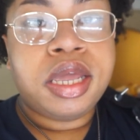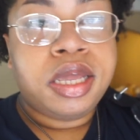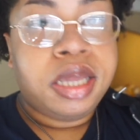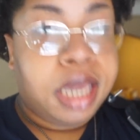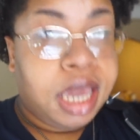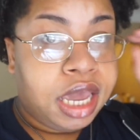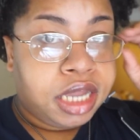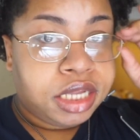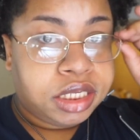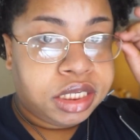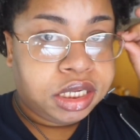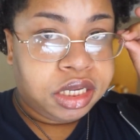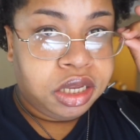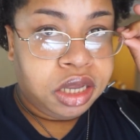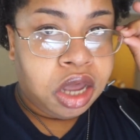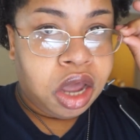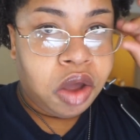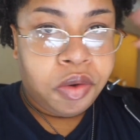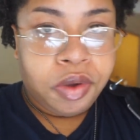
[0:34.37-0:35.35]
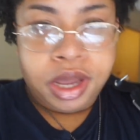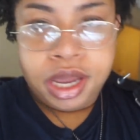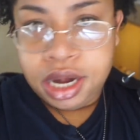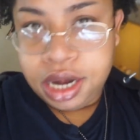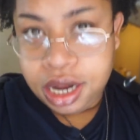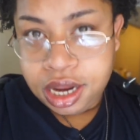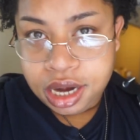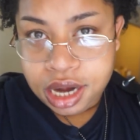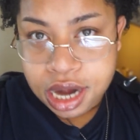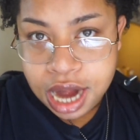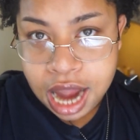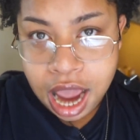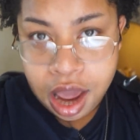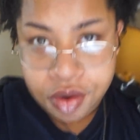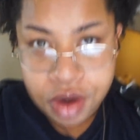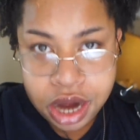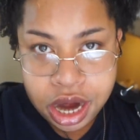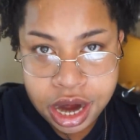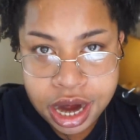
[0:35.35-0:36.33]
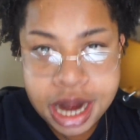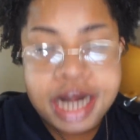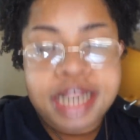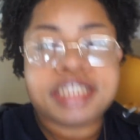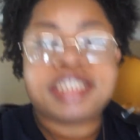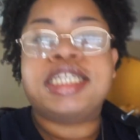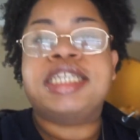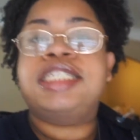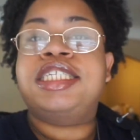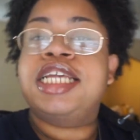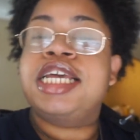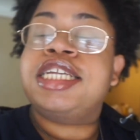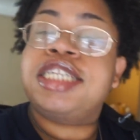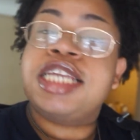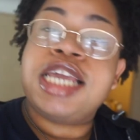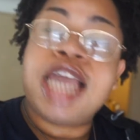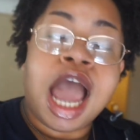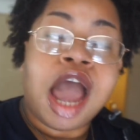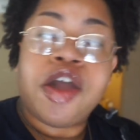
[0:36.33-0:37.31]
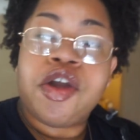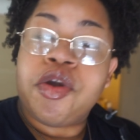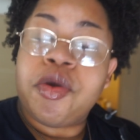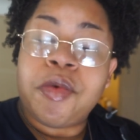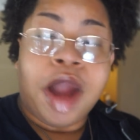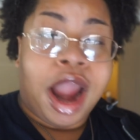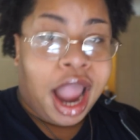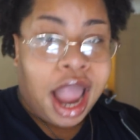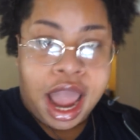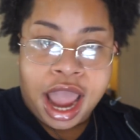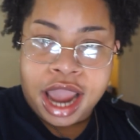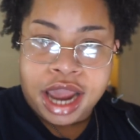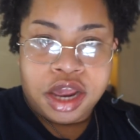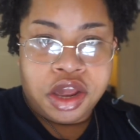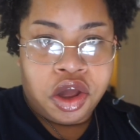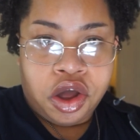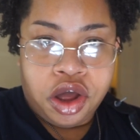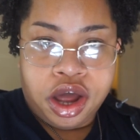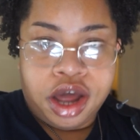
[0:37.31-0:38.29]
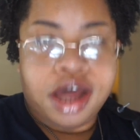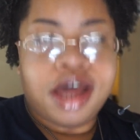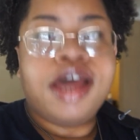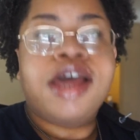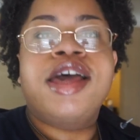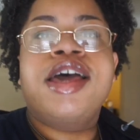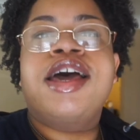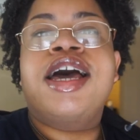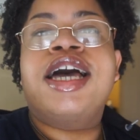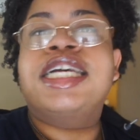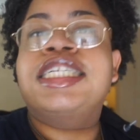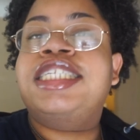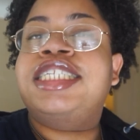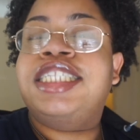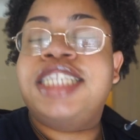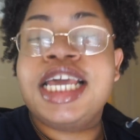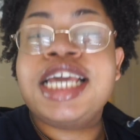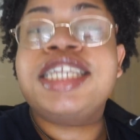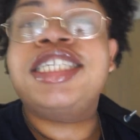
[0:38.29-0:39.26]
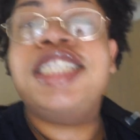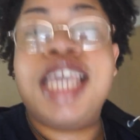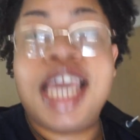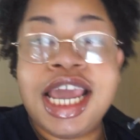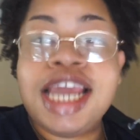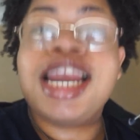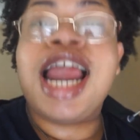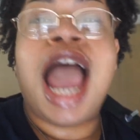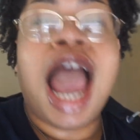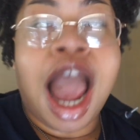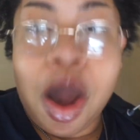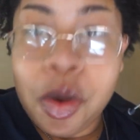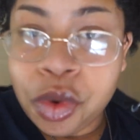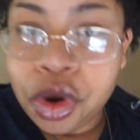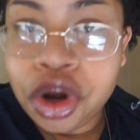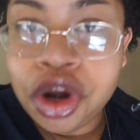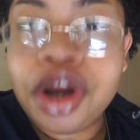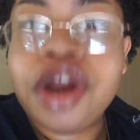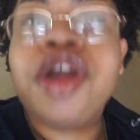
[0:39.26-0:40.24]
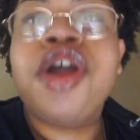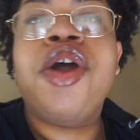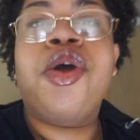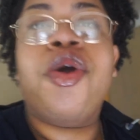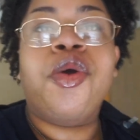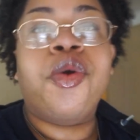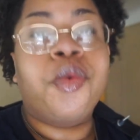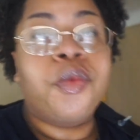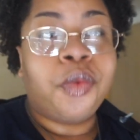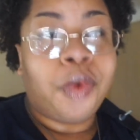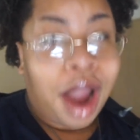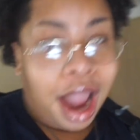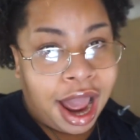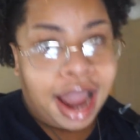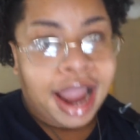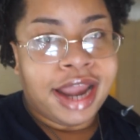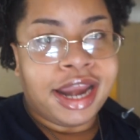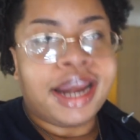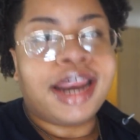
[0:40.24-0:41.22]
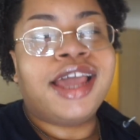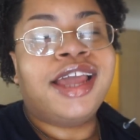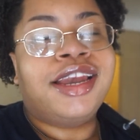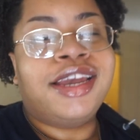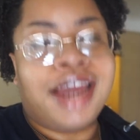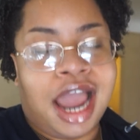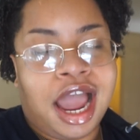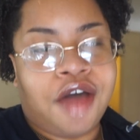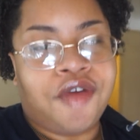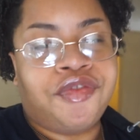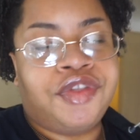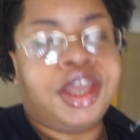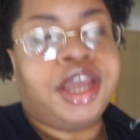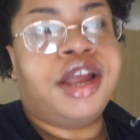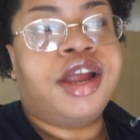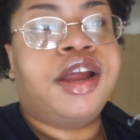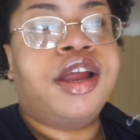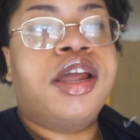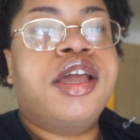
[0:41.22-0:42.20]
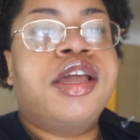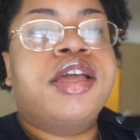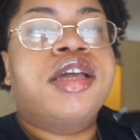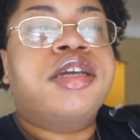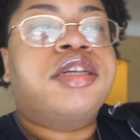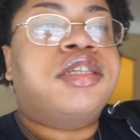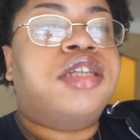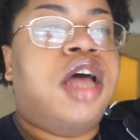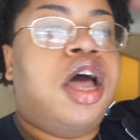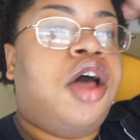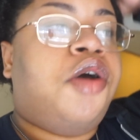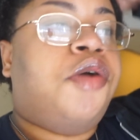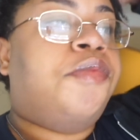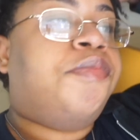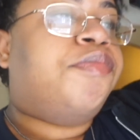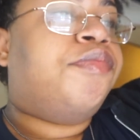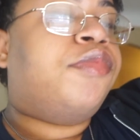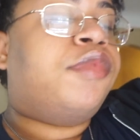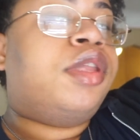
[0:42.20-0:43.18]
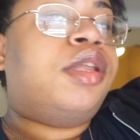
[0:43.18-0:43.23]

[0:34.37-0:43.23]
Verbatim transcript: get going down there. It is a 16-hour ride, y'all. A 16-hour ride down there. So